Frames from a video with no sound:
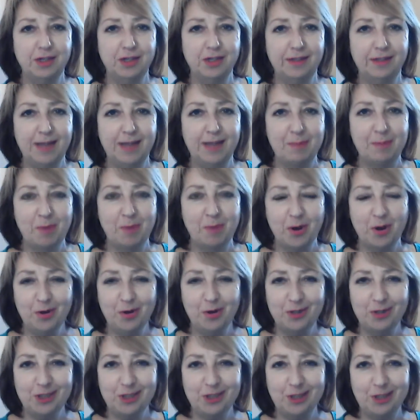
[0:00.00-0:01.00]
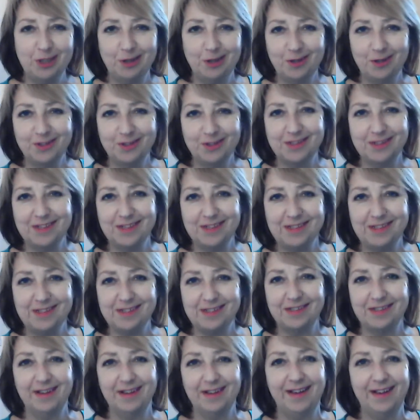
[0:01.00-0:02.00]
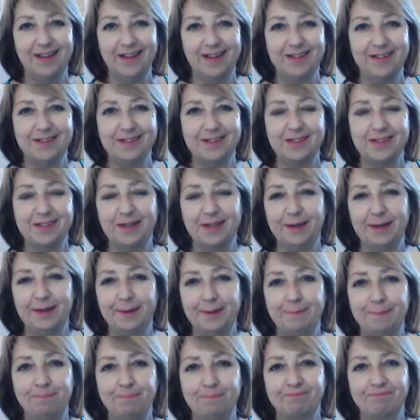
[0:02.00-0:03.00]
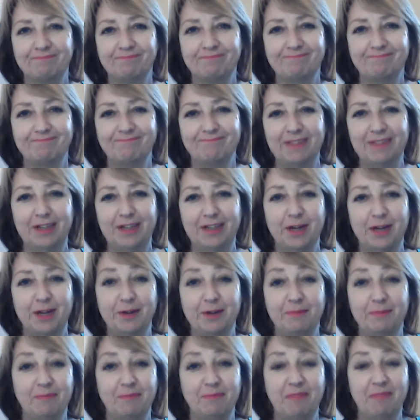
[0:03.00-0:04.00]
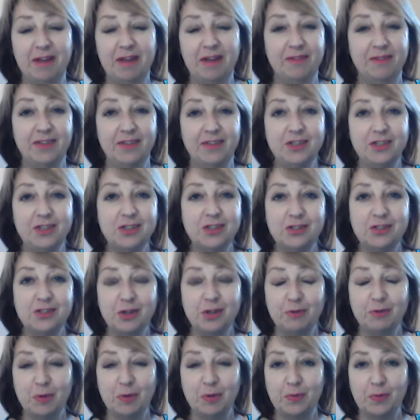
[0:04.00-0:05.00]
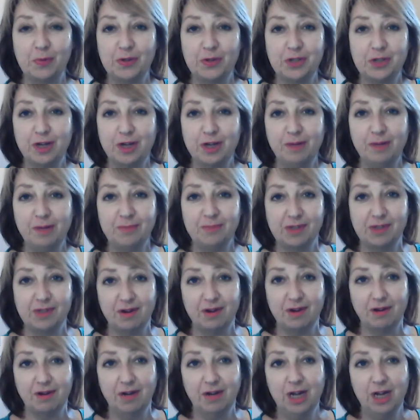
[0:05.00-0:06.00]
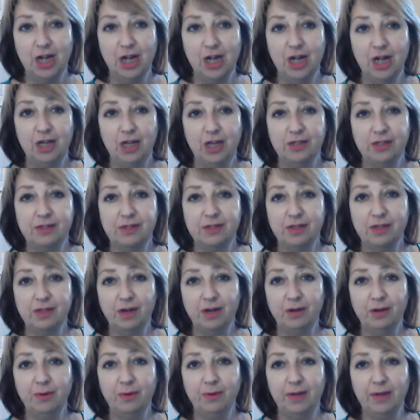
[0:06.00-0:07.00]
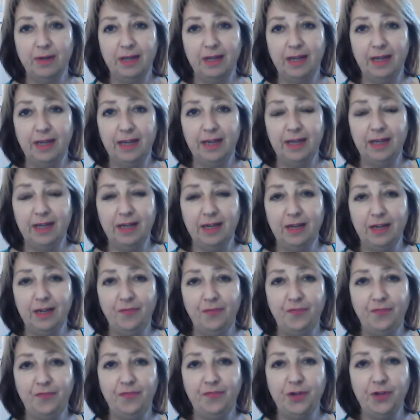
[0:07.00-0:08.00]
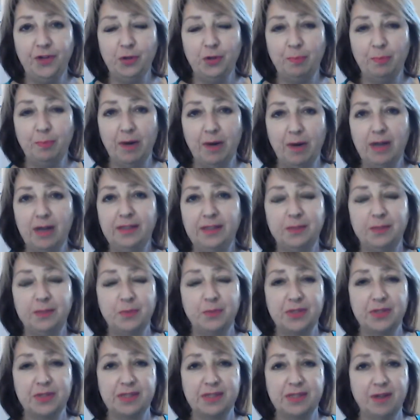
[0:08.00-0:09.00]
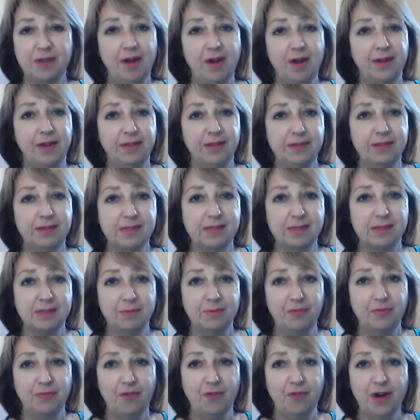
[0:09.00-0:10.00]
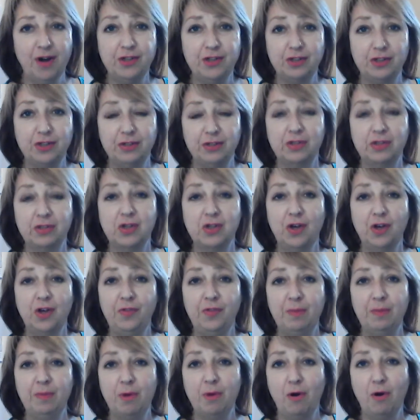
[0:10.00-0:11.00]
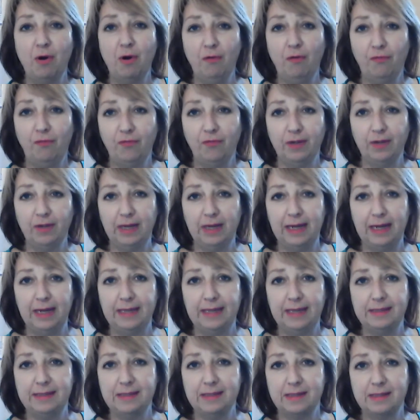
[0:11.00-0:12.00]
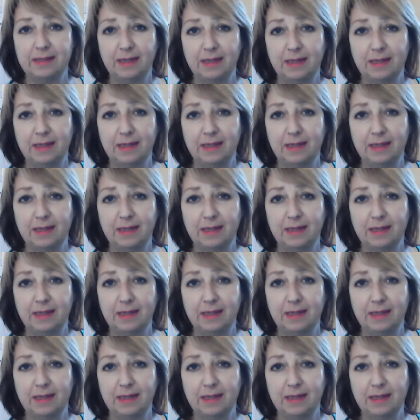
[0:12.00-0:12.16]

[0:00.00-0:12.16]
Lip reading: in their biology classes, and they just don't know what the terms are. So if you blind them with science, I'm afraid you're going to turn them off, and